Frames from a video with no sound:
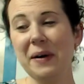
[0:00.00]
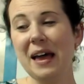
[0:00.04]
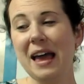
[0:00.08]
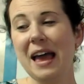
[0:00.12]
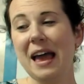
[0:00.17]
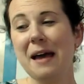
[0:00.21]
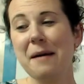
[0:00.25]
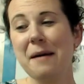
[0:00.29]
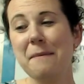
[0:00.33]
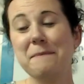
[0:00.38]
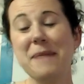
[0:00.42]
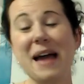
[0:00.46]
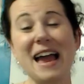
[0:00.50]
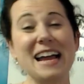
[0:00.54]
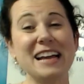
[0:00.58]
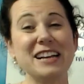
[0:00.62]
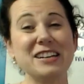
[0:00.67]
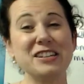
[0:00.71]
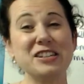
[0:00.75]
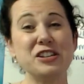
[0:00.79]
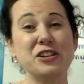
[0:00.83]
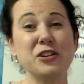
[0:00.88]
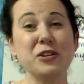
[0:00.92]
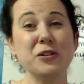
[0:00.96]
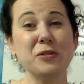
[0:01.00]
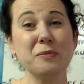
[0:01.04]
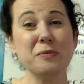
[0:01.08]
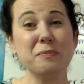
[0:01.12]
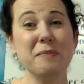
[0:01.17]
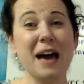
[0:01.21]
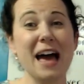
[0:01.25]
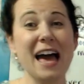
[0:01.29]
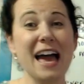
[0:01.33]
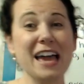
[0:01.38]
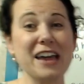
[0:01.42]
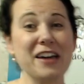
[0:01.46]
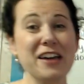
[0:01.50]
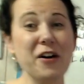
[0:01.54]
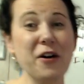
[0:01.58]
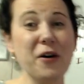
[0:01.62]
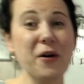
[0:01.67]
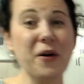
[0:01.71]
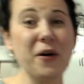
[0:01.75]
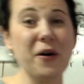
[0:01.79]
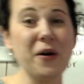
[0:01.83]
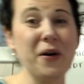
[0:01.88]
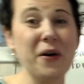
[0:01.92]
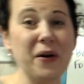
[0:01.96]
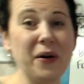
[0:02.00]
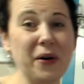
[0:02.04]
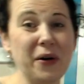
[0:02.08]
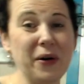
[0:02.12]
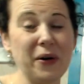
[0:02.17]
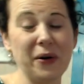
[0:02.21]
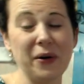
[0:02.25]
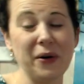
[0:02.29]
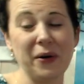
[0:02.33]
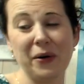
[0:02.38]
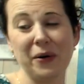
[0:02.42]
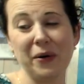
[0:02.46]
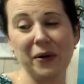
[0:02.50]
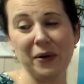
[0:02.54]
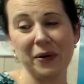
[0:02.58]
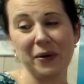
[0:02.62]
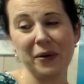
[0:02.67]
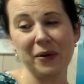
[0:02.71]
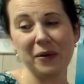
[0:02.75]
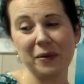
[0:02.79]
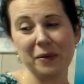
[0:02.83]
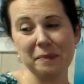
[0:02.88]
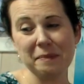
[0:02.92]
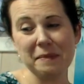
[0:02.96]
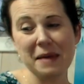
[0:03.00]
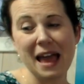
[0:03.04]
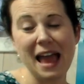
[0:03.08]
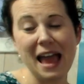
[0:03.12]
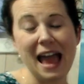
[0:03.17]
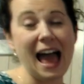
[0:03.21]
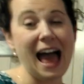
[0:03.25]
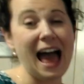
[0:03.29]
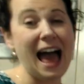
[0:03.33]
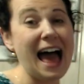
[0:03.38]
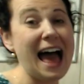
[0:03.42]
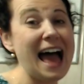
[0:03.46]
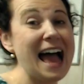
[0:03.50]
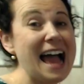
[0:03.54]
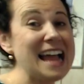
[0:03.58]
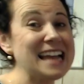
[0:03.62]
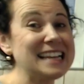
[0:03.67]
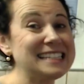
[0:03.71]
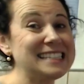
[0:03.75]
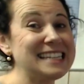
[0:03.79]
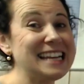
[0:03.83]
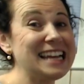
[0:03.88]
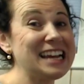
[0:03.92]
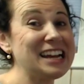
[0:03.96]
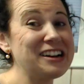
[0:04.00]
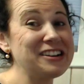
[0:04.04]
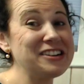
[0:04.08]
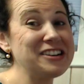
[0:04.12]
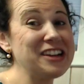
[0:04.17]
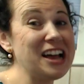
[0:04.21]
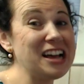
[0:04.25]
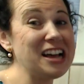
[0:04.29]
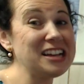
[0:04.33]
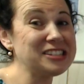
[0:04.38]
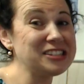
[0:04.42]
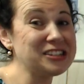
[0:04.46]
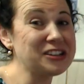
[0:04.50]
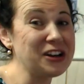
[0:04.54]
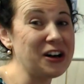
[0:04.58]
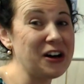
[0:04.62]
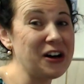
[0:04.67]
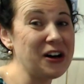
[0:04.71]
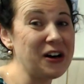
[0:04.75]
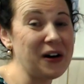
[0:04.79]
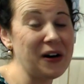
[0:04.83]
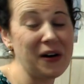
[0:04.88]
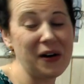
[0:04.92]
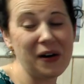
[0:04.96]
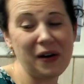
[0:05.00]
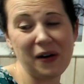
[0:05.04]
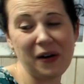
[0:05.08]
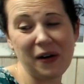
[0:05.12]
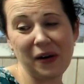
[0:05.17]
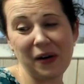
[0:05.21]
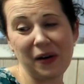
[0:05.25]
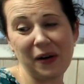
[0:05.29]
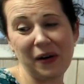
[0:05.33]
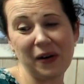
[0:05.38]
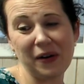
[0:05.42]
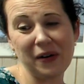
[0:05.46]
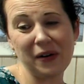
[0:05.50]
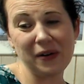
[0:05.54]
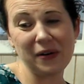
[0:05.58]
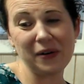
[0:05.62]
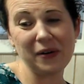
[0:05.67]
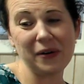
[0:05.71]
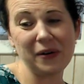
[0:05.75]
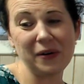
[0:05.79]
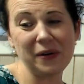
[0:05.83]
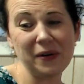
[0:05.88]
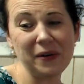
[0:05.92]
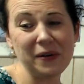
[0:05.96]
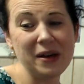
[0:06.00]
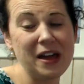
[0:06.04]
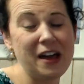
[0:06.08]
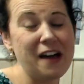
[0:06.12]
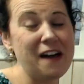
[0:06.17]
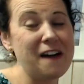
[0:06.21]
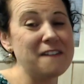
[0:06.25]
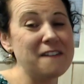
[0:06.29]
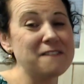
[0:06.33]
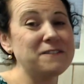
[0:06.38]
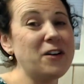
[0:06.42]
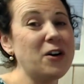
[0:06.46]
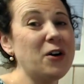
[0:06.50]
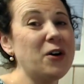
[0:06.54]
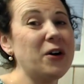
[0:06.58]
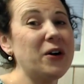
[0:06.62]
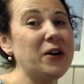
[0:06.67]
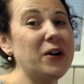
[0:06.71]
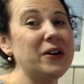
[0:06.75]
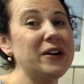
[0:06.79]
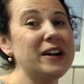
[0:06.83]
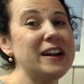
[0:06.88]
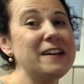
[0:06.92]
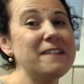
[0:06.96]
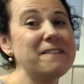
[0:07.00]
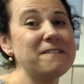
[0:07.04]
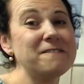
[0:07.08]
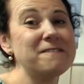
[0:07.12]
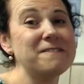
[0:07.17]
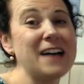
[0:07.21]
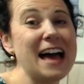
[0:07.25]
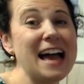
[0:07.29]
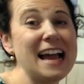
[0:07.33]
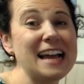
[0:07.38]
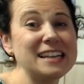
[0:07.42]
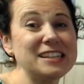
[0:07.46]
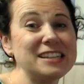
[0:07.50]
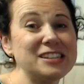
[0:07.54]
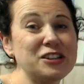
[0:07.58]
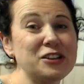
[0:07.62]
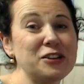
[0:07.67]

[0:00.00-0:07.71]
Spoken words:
back to my home, I dare not go, or if I do,